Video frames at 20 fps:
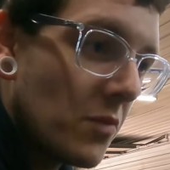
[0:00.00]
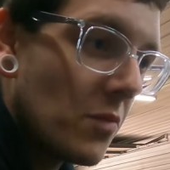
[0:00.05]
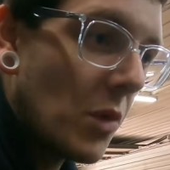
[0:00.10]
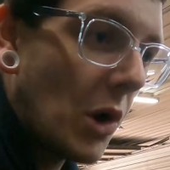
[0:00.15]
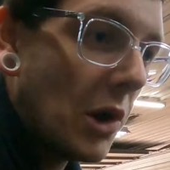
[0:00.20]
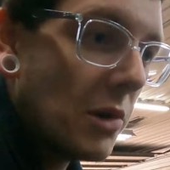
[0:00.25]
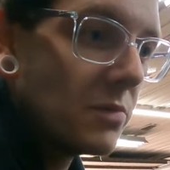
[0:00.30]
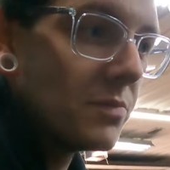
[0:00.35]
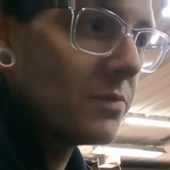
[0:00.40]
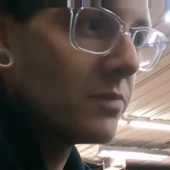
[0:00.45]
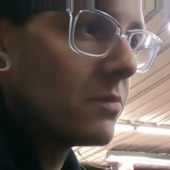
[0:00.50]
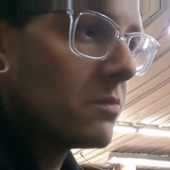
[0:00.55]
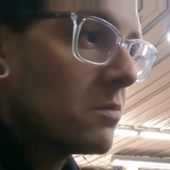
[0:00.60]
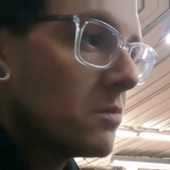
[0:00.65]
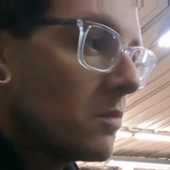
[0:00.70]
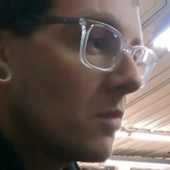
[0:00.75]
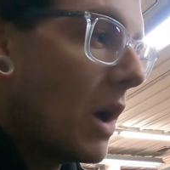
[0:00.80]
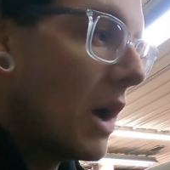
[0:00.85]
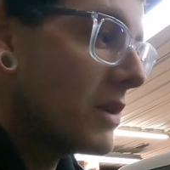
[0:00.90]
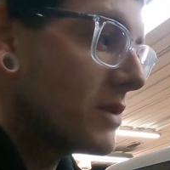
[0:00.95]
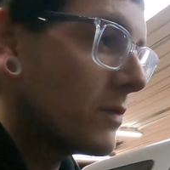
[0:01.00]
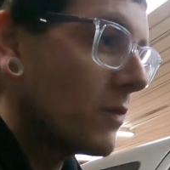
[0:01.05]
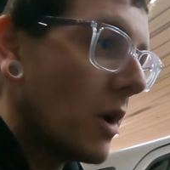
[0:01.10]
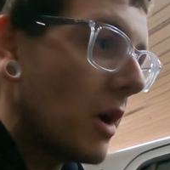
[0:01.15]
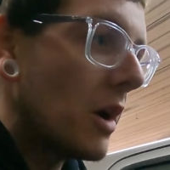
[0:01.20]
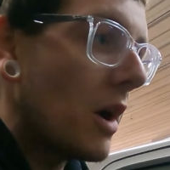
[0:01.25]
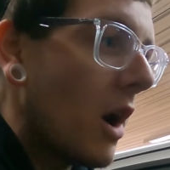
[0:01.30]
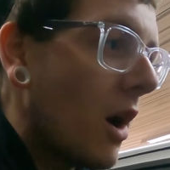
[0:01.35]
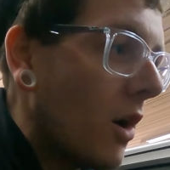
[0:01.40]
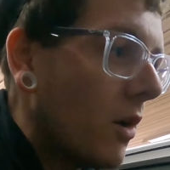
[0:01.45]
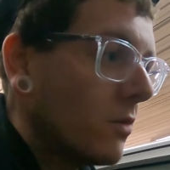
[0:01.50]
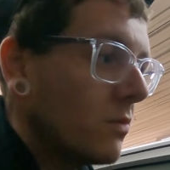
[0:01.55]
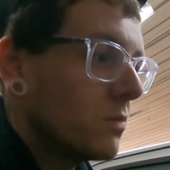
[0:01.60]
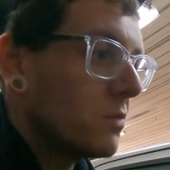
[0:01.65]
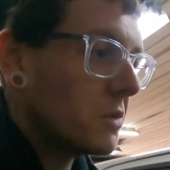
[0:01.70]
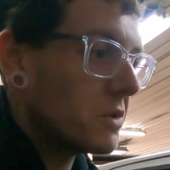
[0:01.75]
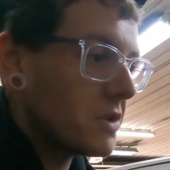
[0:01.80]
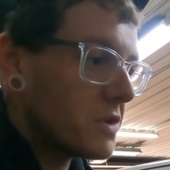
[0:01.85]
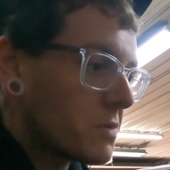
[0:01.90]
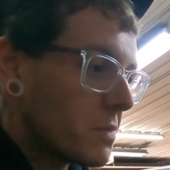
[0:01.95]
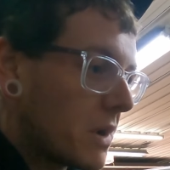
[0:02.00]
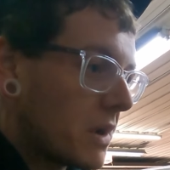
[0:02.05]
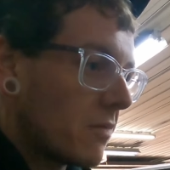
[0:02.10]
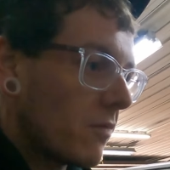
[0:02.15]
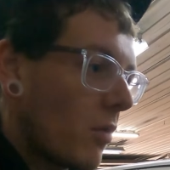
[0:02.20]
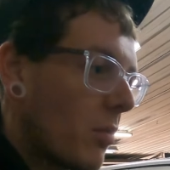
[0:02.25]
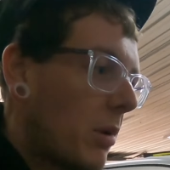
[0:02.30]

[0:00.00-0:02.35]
But as of right now, we're just waiting